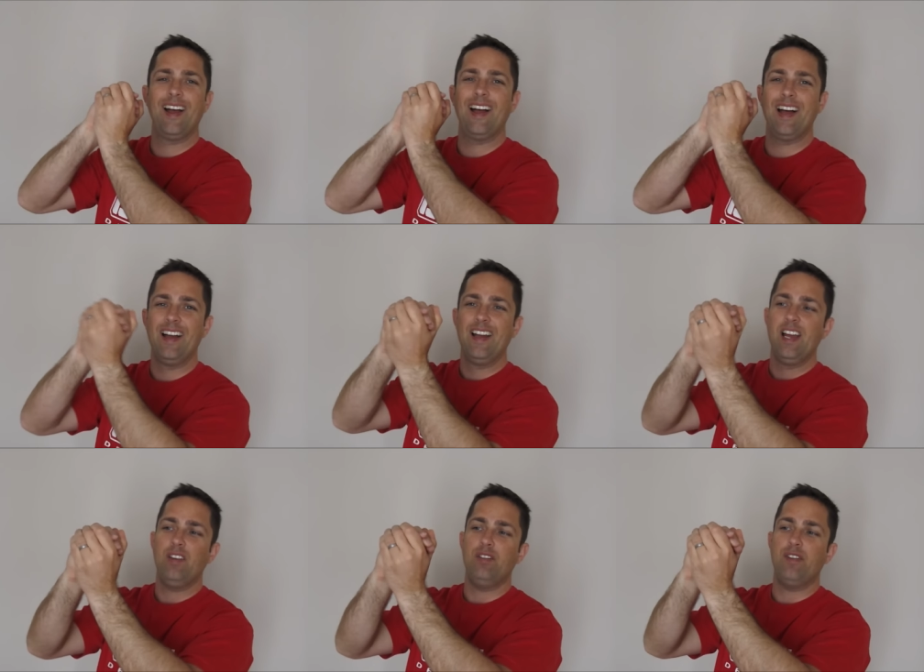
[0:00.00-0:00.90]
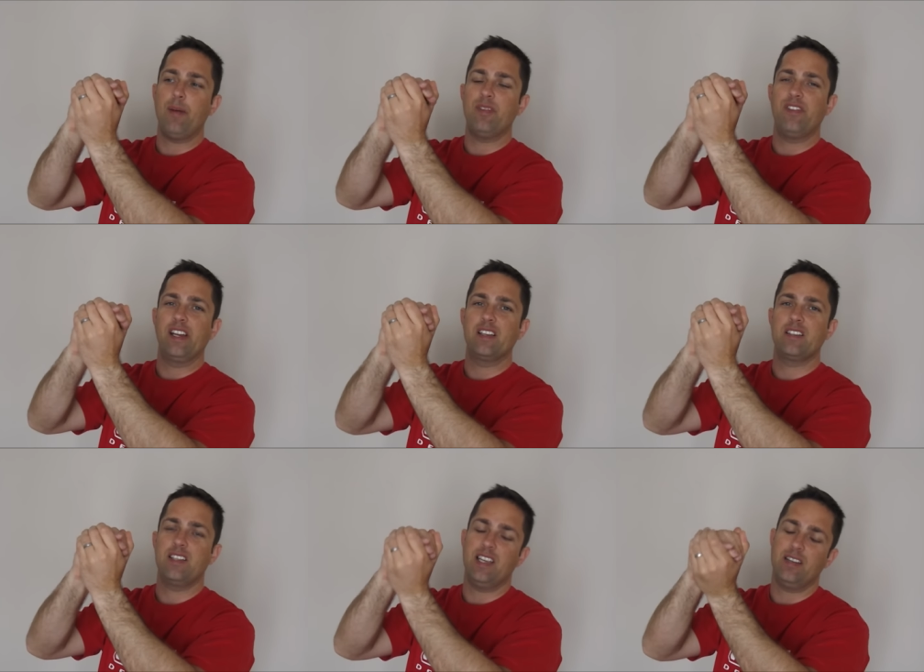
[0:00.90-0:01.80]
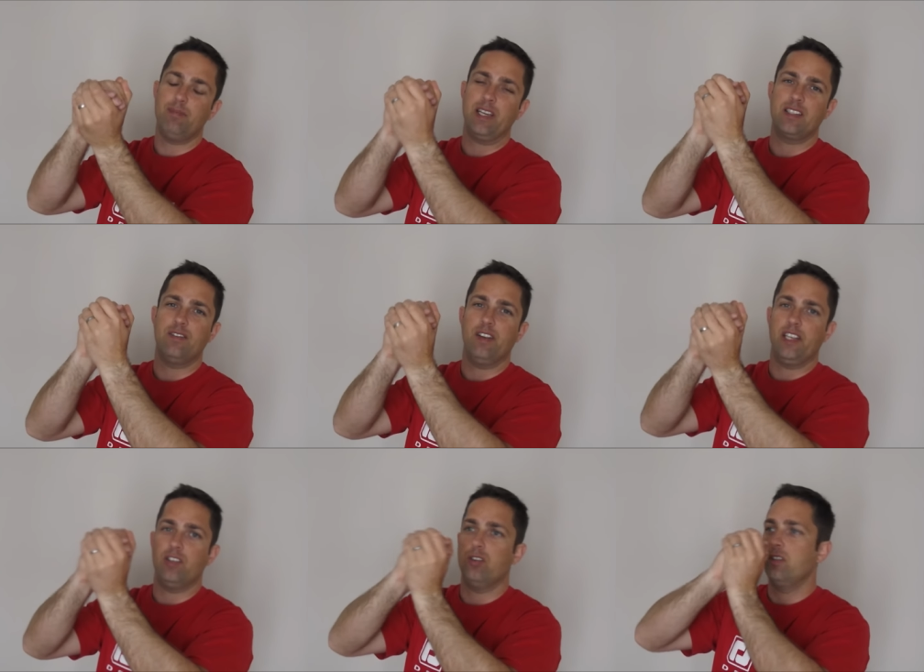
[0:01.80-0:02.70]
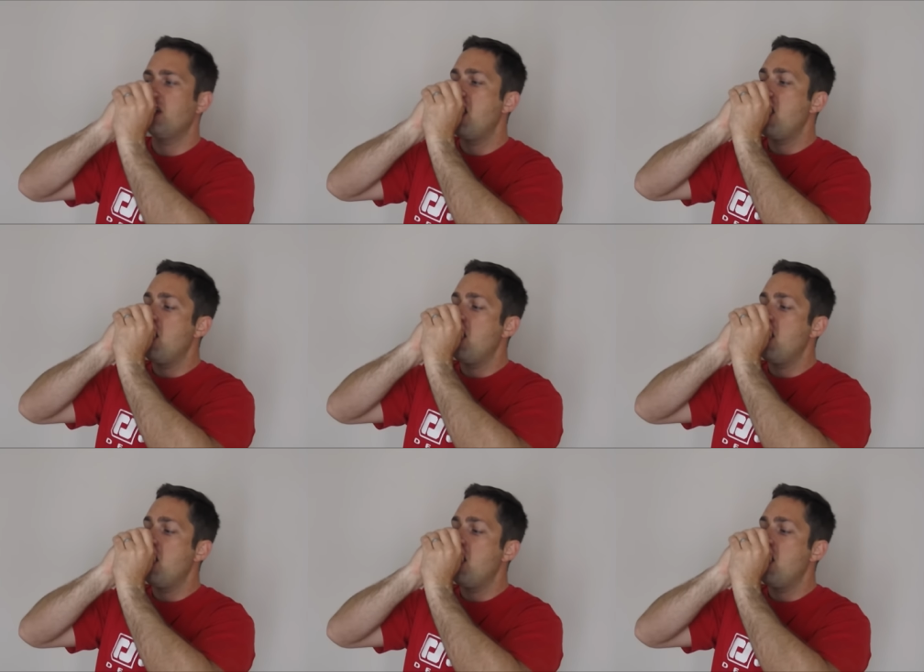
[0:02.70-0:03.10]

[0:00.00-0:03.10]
if you flap your fingers, it makes a funny noise.